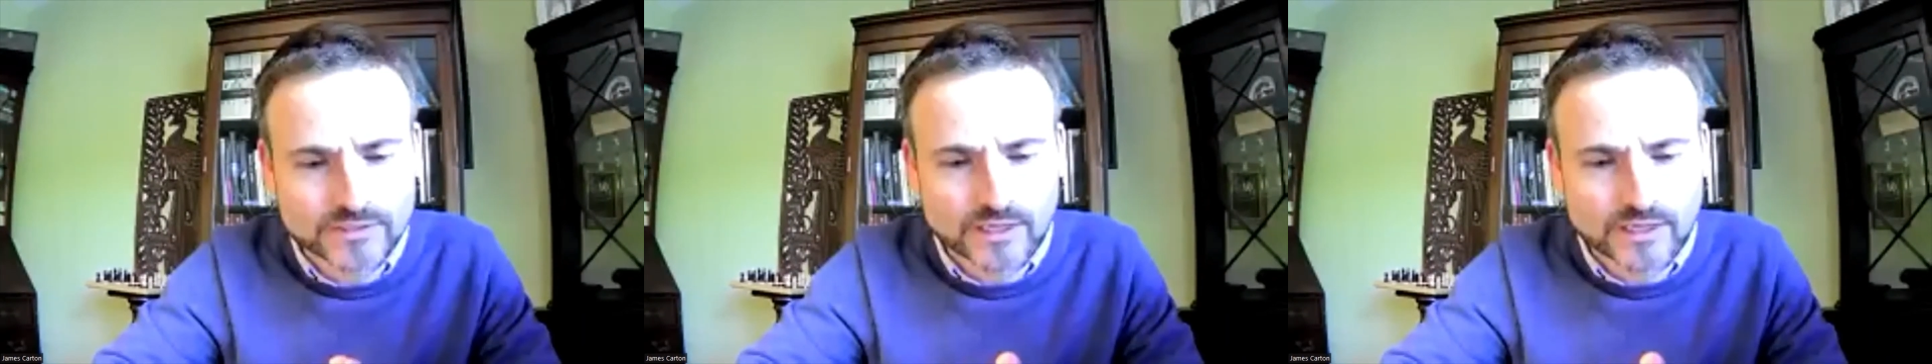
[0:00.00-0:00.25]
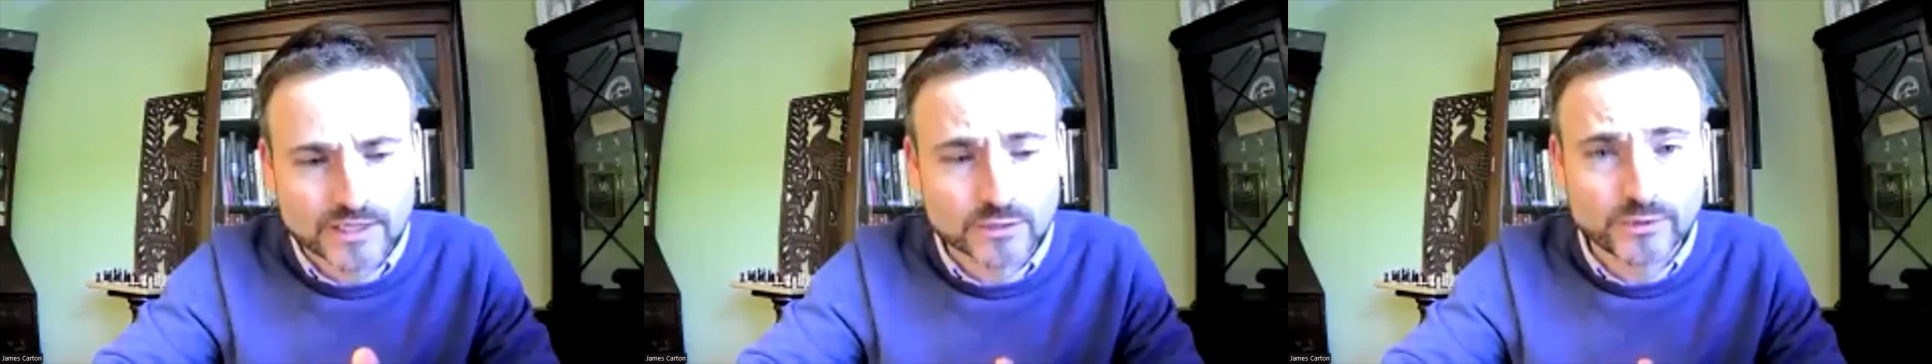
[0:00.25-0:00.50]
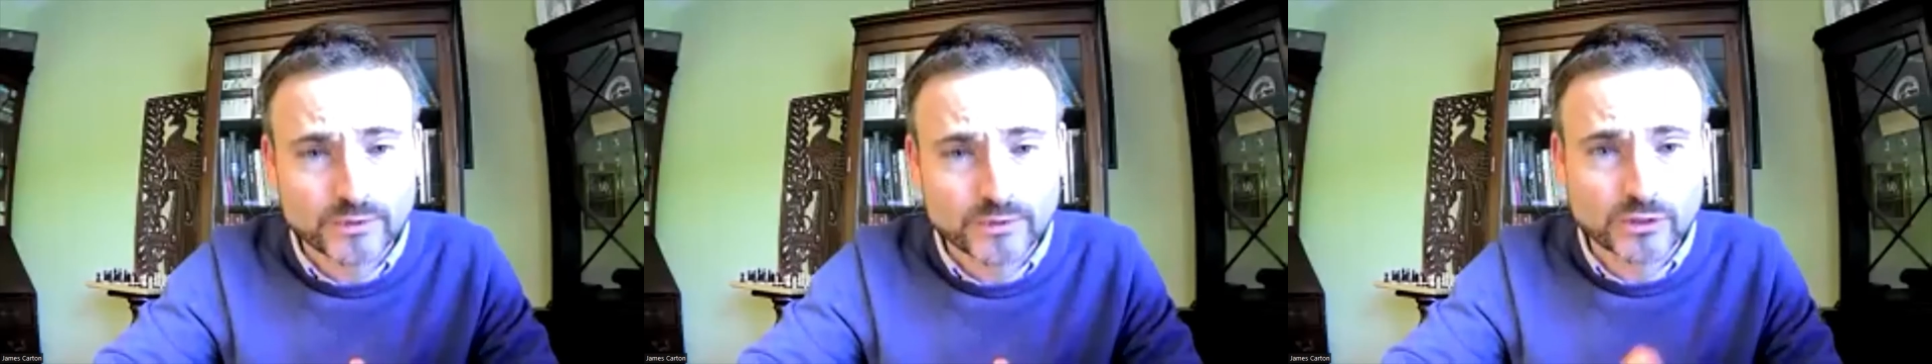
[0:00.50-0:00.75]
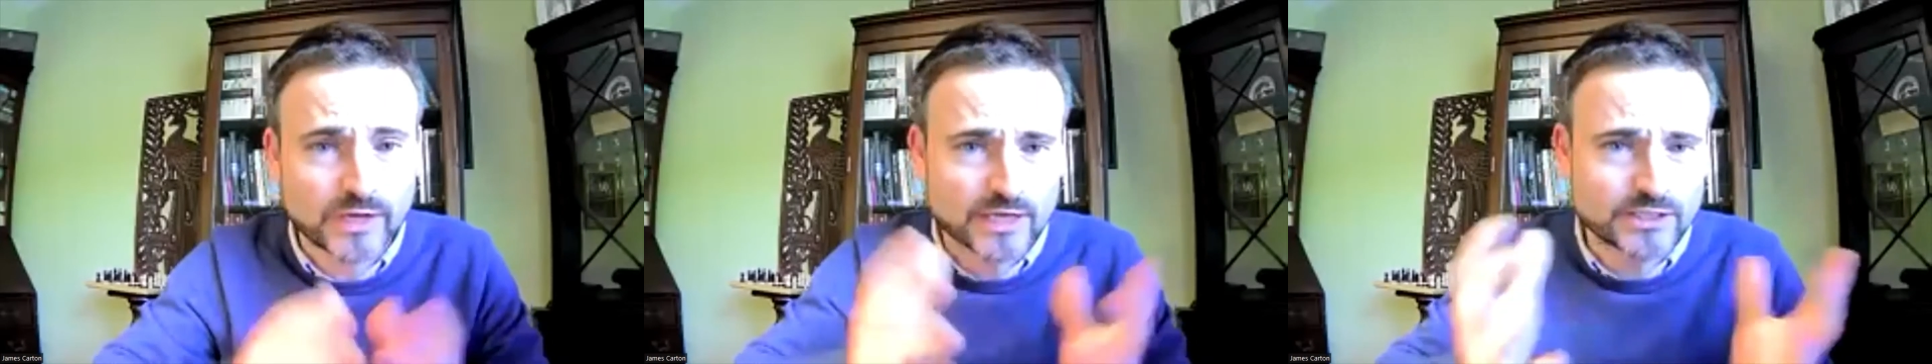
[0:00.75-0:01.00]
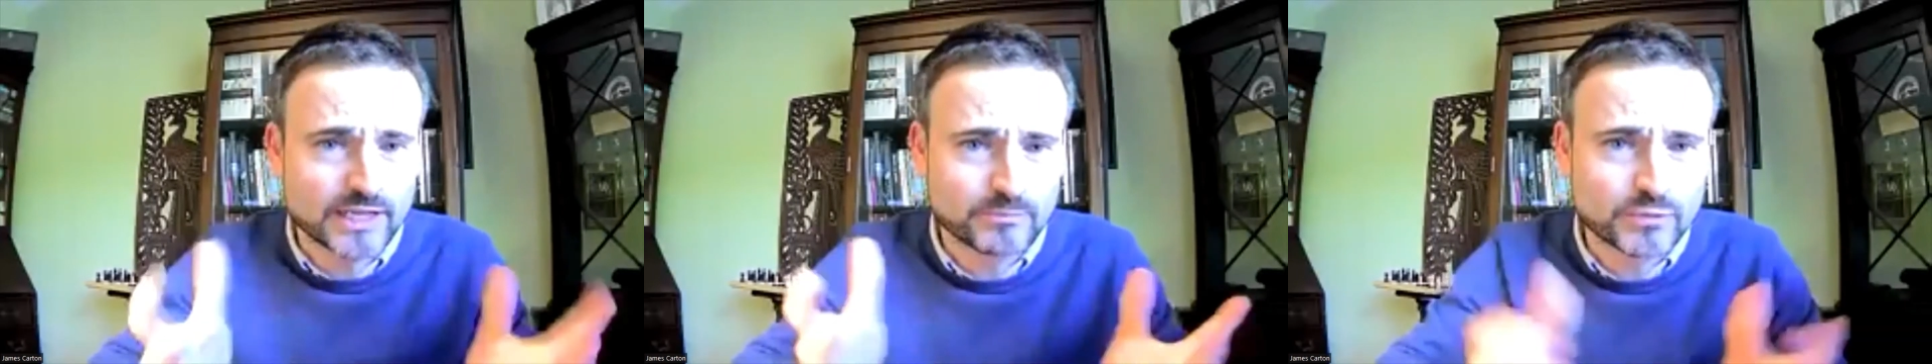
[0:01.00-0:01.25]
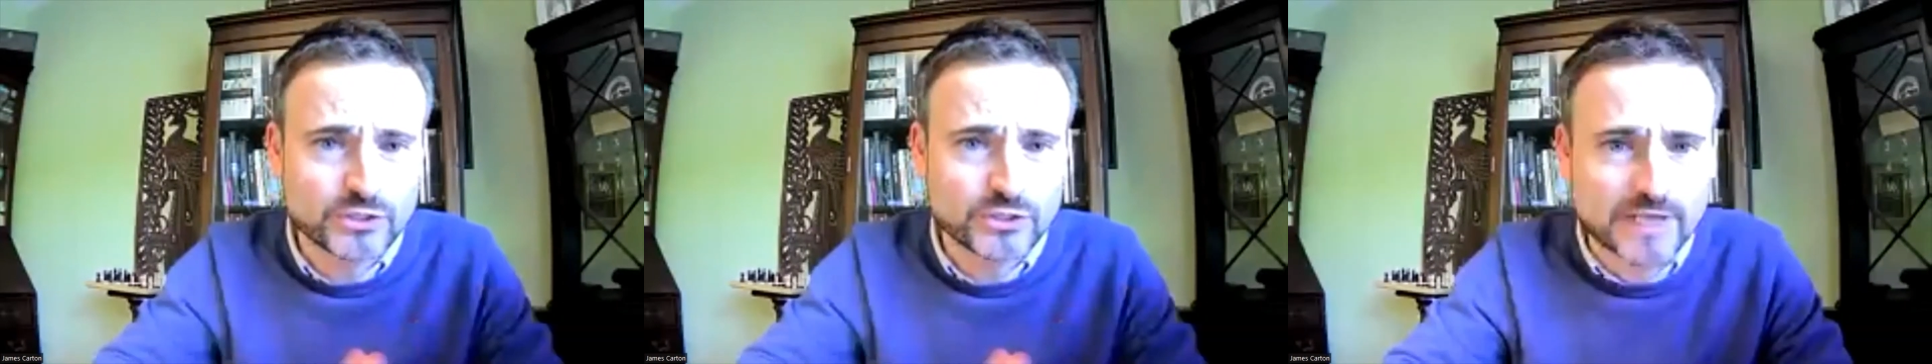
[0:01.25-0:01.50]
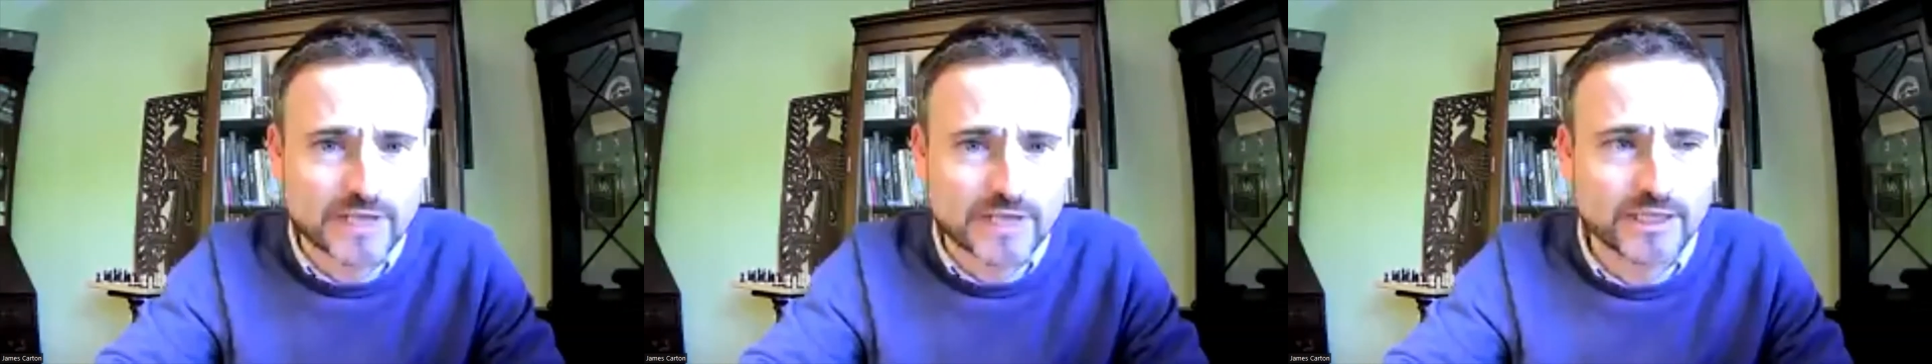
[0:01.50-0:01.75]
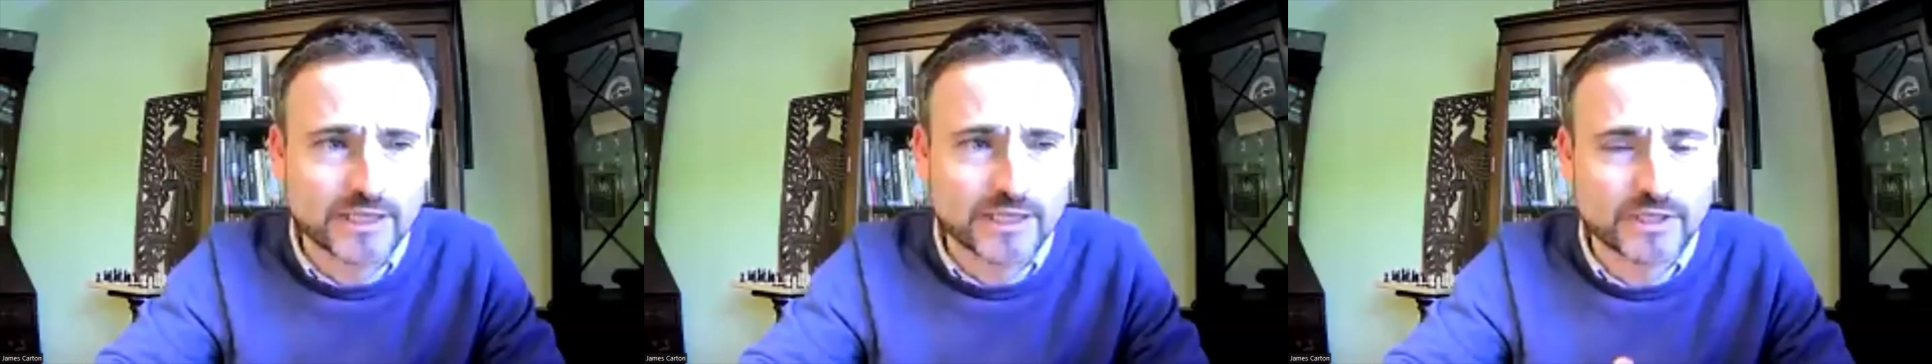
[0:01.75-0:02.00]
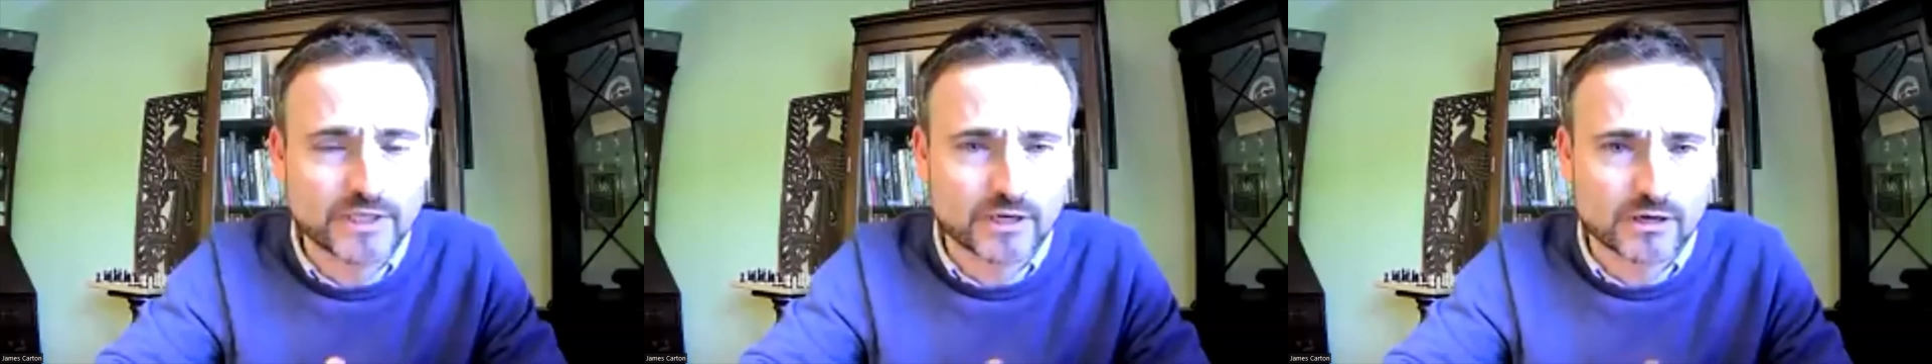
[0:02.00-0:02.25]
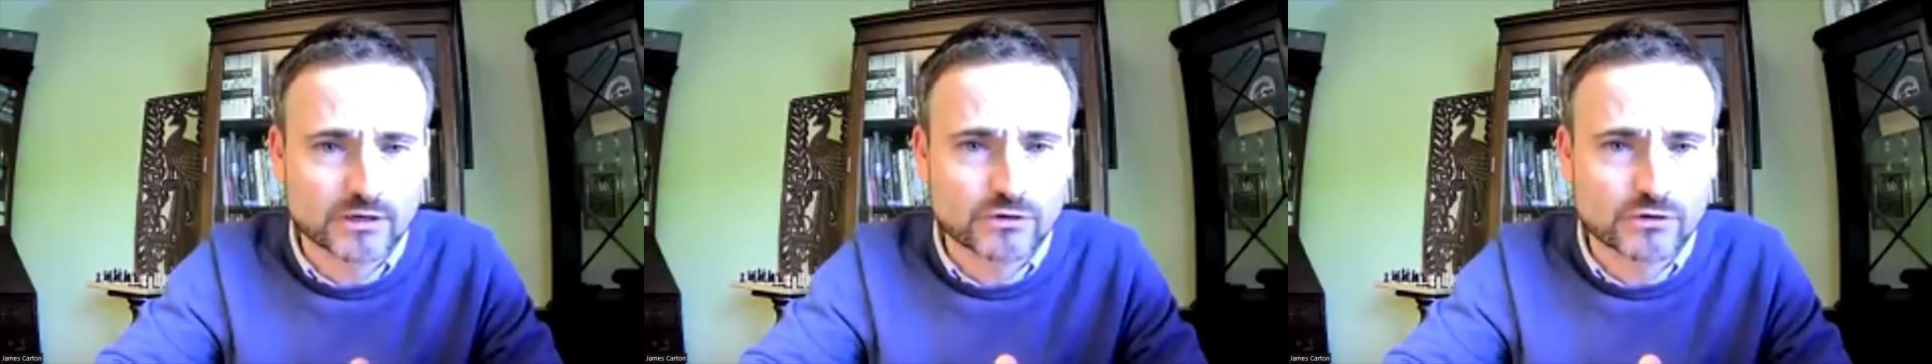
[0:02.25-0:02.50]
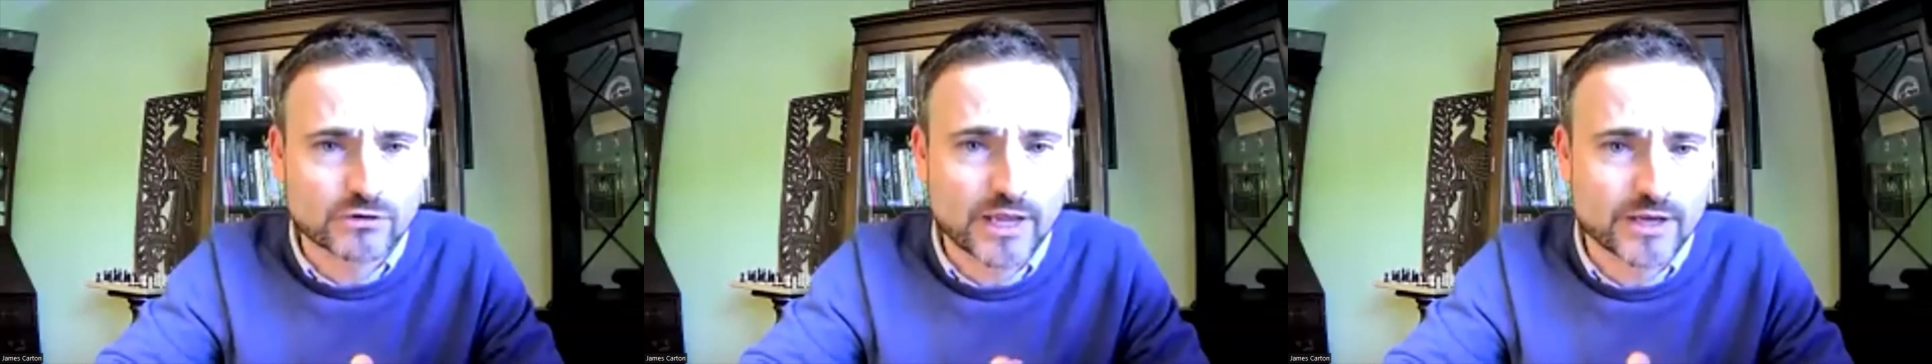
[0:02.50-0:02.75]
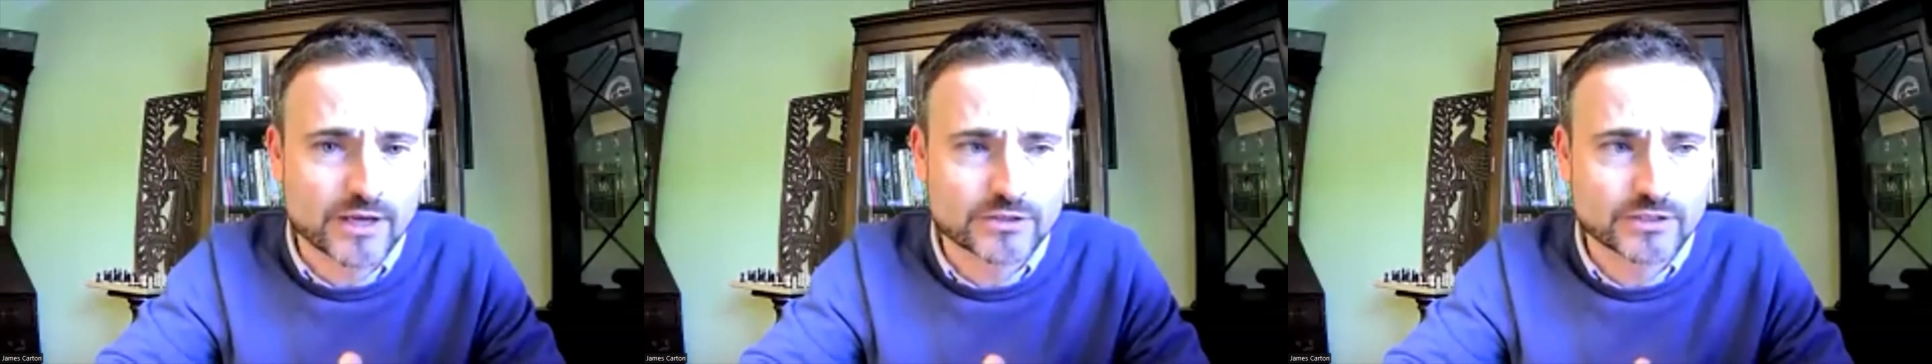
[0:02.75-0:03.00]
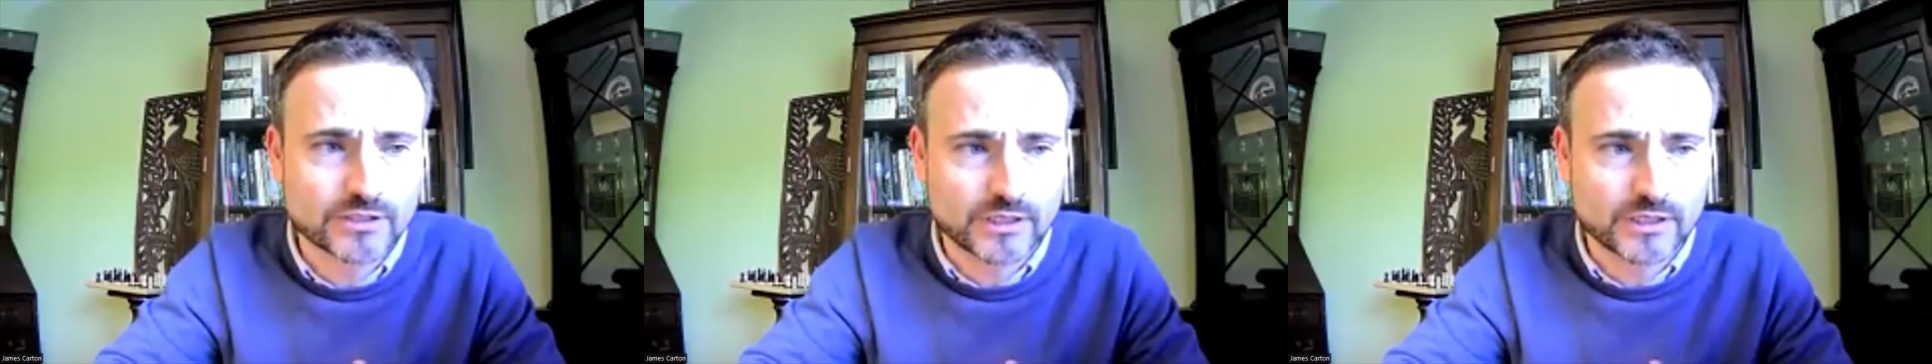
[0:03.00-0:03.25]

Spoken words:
So we don't actually produce any green or grey hydrogen